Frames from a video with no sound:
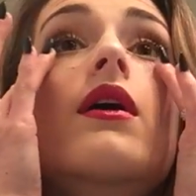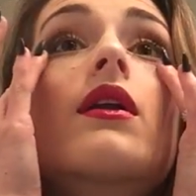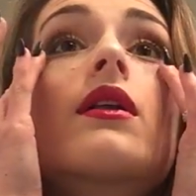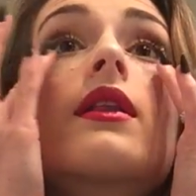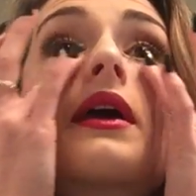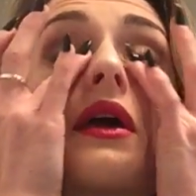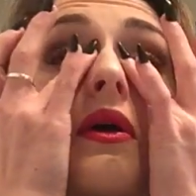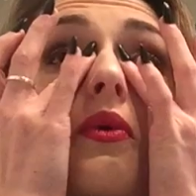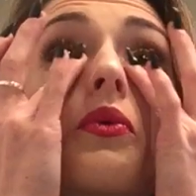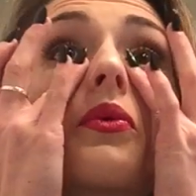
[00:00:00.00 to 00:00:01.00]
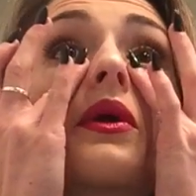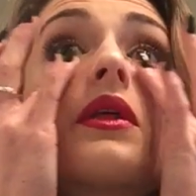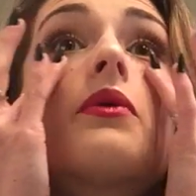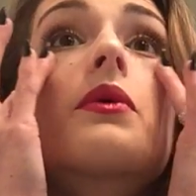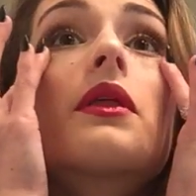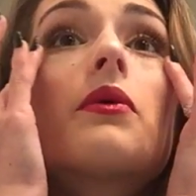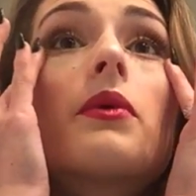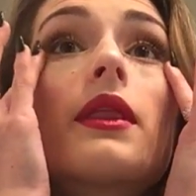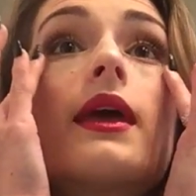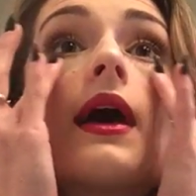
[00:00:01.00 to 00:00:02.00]
And it like really, really,
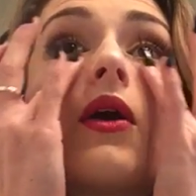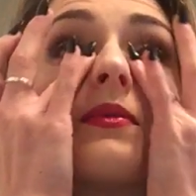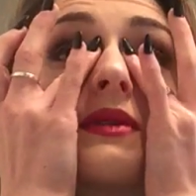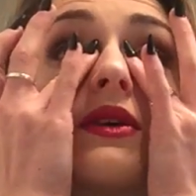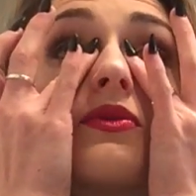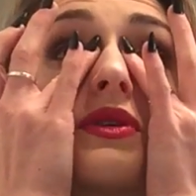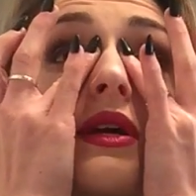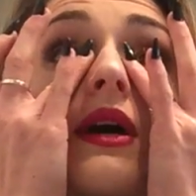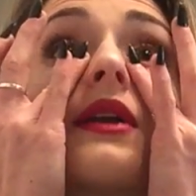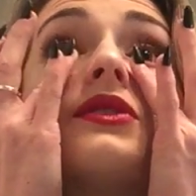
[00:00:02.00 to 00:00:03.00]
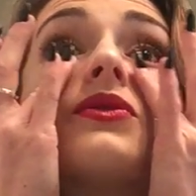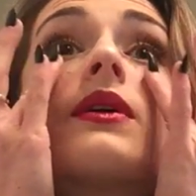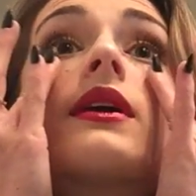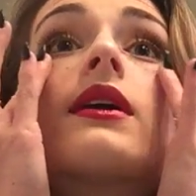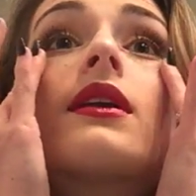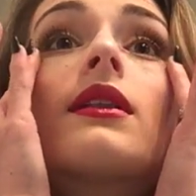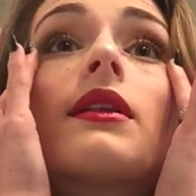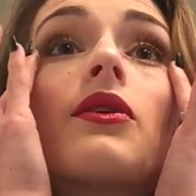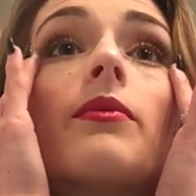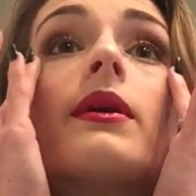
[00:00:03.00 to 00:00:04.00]
really helps. I usually kind of do like in a
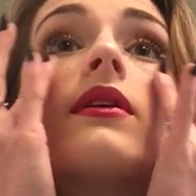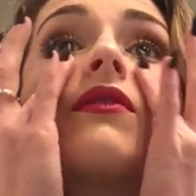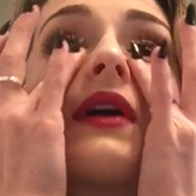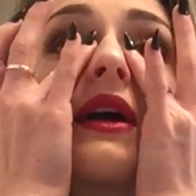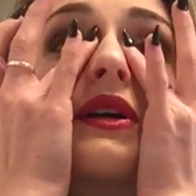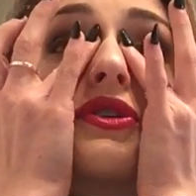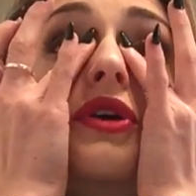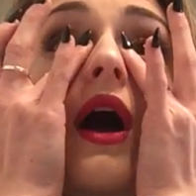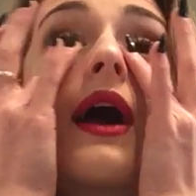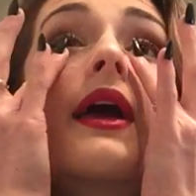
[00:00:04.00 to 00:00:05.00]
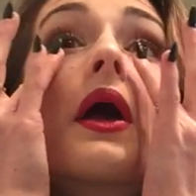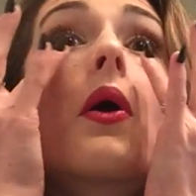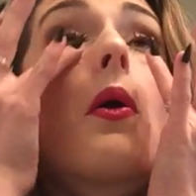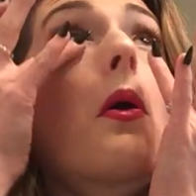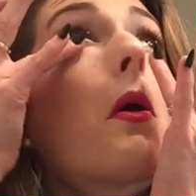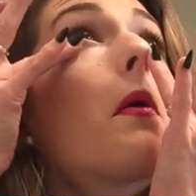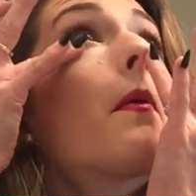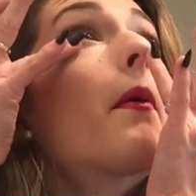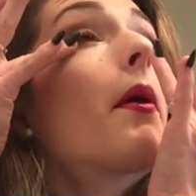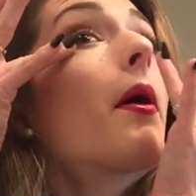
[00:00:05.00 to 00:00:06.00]
little bit of like a triangle.
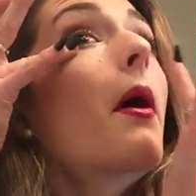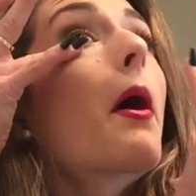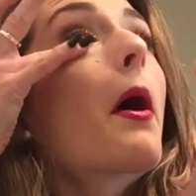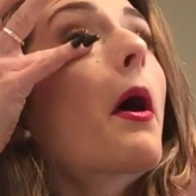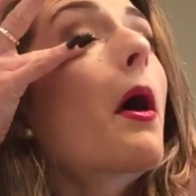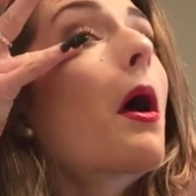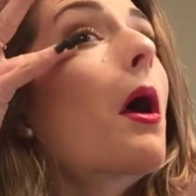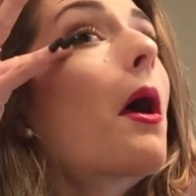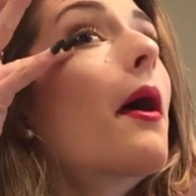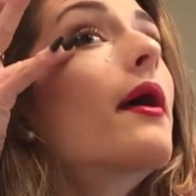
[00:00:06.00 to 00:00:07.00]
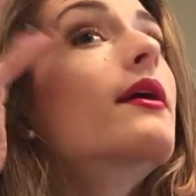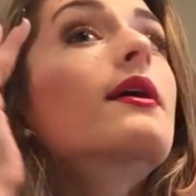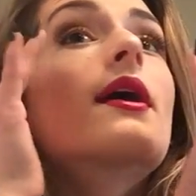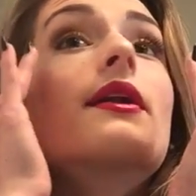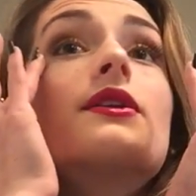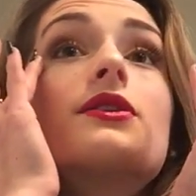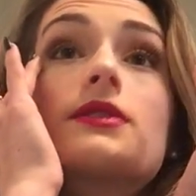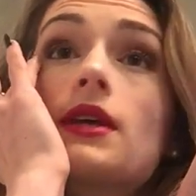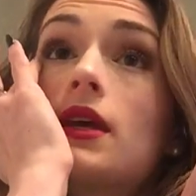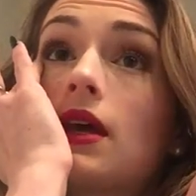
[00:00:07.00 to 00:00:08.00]
And kind of
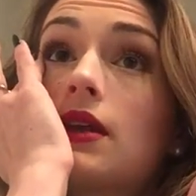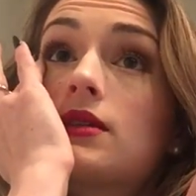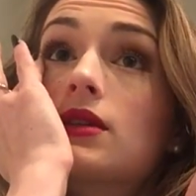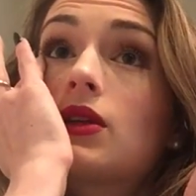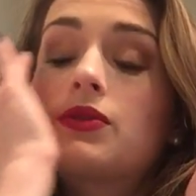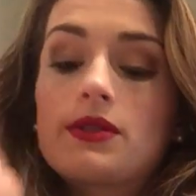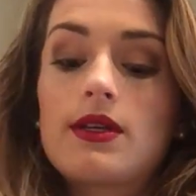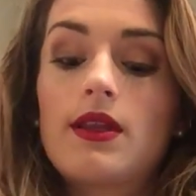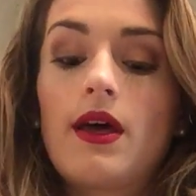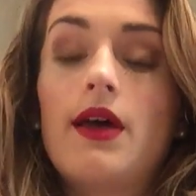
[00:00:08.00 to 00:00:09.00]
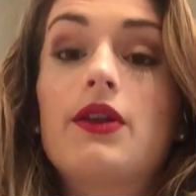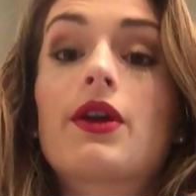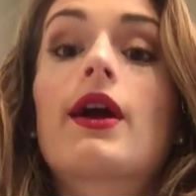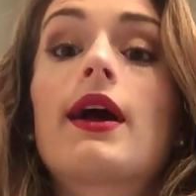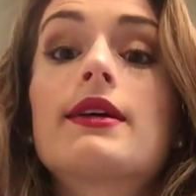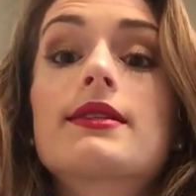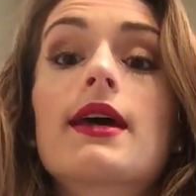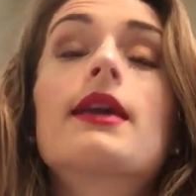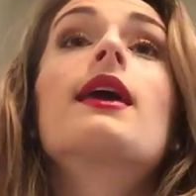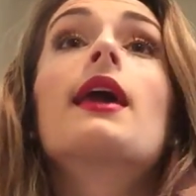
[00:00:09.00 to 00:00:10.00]
just like get as close to the under eye as
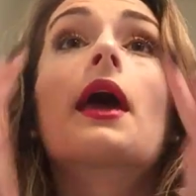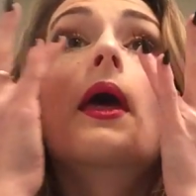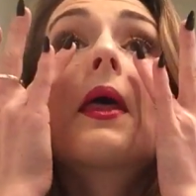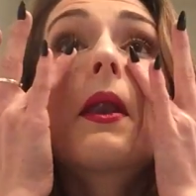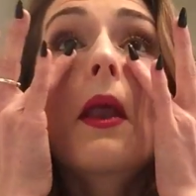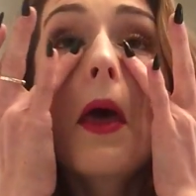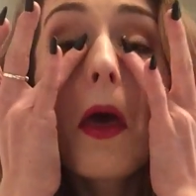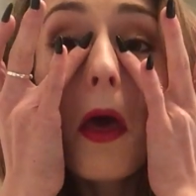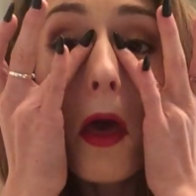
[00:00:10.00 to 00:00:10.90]
I can.